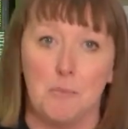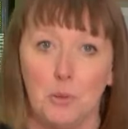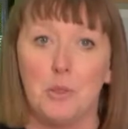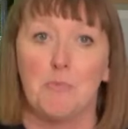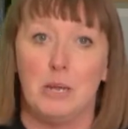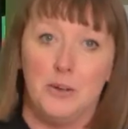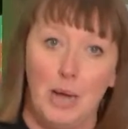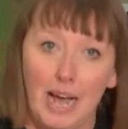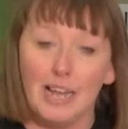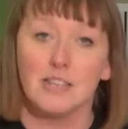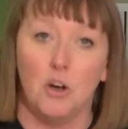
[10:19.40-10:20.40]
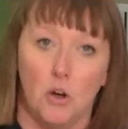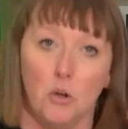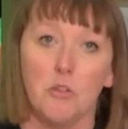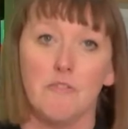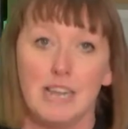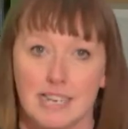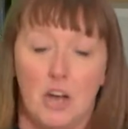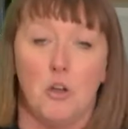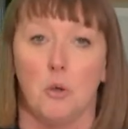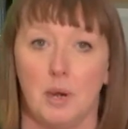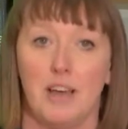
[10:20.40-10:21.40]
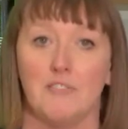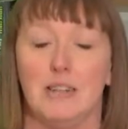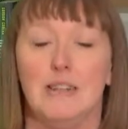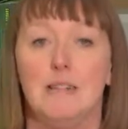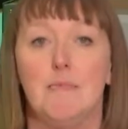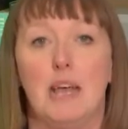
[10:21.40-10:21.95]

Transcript: the red hat on or the red hat on or whatever.